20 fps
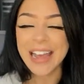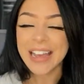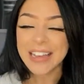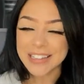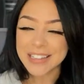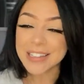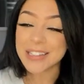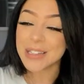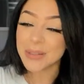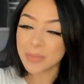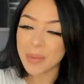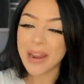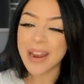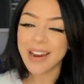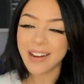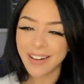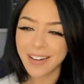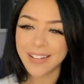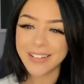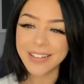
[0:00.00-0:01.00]

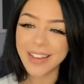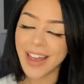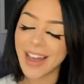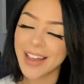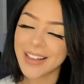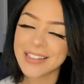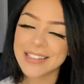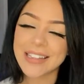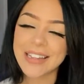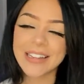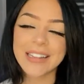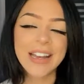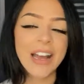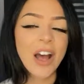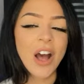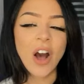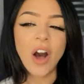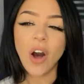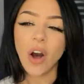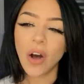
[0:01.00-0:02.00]
Despair, yeah, it's like
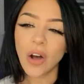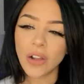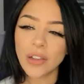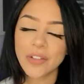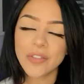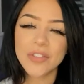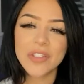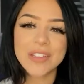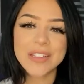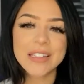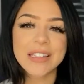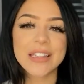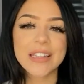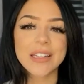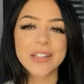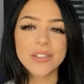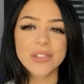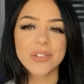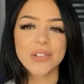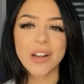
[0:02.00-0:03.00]
all of these
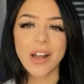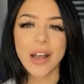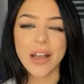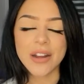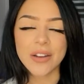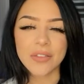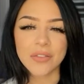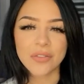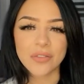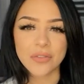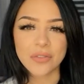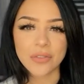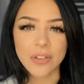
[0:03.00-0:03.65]
things are kind of